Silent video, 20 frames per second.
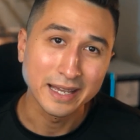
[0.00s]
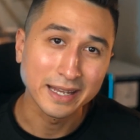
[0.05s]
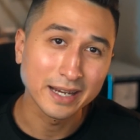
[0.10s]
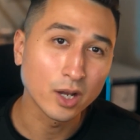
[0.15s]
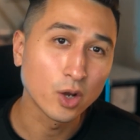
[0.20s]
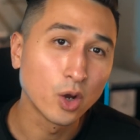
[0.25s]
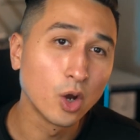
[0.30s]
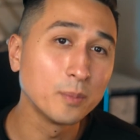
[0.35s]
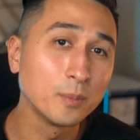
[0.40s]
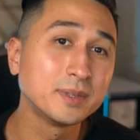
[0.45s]
And I
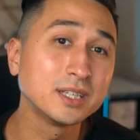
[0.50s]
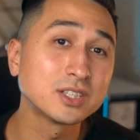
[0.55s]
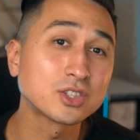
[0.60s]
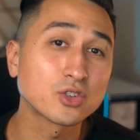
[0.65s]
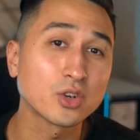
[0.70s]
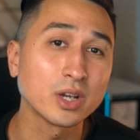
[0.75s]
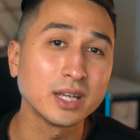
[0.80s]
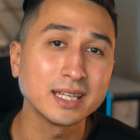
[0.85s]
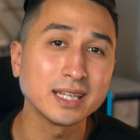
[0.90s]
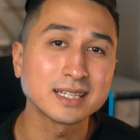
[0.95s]
hope this
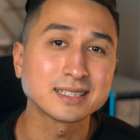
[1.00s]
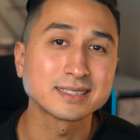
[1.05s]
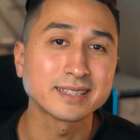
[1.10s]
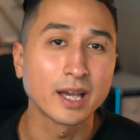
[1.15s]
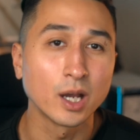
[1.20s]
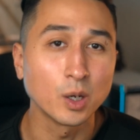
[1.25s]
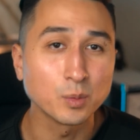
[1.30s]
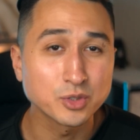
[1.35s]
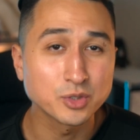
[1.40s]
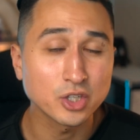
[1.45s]
training has
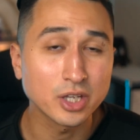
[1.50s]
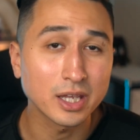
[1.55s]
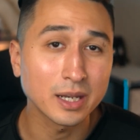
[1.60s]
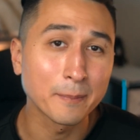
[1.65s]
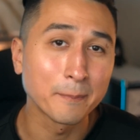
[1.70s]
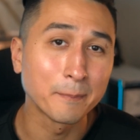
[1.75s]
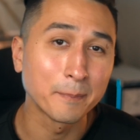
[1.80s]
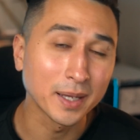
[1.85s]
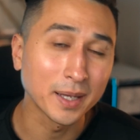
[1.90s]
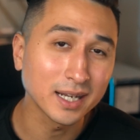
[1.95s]
helped you get a
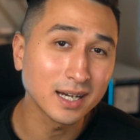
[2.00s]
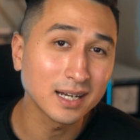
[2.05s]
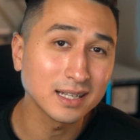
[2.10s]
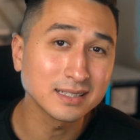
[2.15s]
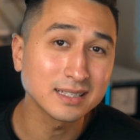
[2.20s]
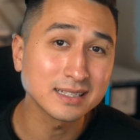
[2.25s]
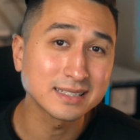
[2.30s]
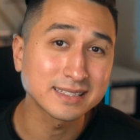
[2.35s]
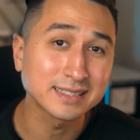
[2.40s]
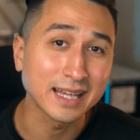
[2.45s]
better
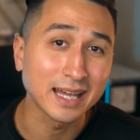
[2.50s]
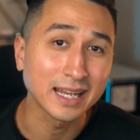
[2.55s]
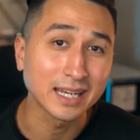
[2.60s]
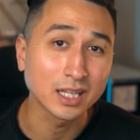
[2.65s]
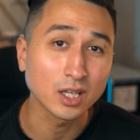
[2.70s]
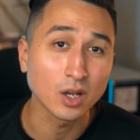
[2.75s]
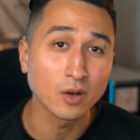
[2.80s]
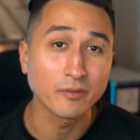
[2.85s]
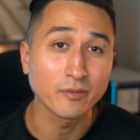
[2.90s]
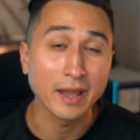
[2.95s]

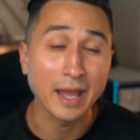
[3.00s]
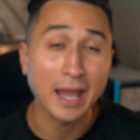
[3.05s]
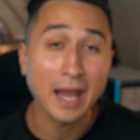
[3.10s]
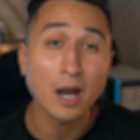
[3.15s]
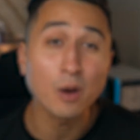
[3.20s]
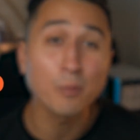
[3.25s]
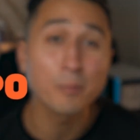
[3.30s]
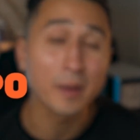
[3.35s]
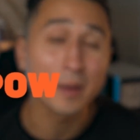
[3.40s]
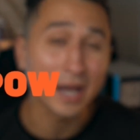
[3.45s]
understanding of
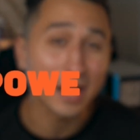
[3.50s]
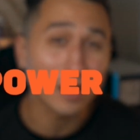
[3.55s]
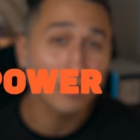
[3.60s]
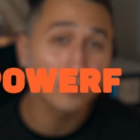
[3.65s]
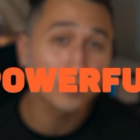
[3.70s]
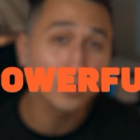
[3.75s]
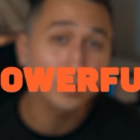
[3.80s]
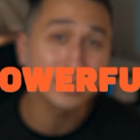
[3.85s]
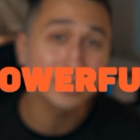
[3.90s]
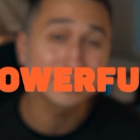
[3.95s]
how
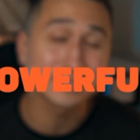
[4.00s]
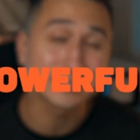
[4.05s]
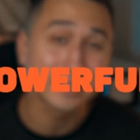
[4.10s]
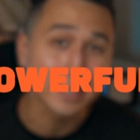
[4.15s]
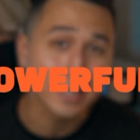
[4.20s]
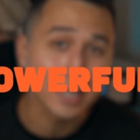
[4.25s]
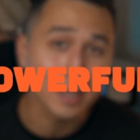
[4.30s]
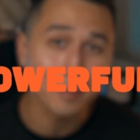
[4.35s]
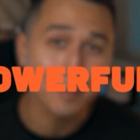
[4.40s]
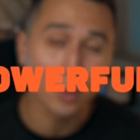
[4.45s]
powerful these
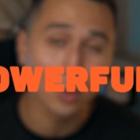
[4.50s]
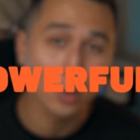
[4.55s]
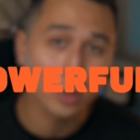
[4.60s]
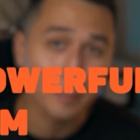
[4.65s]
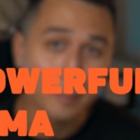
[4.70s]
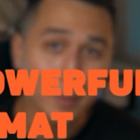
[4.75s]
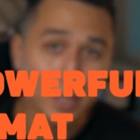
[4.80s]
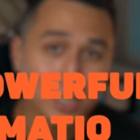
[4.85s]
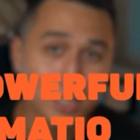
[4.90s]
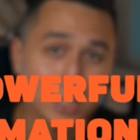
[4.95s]
DM
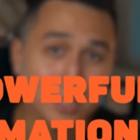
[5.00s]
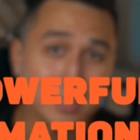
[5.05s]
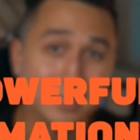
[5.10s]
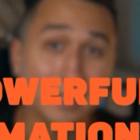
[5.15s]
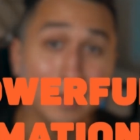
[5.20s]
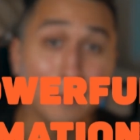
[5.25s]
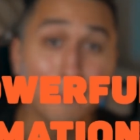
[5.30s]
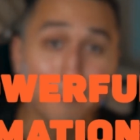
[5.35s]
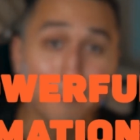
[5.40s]
automations can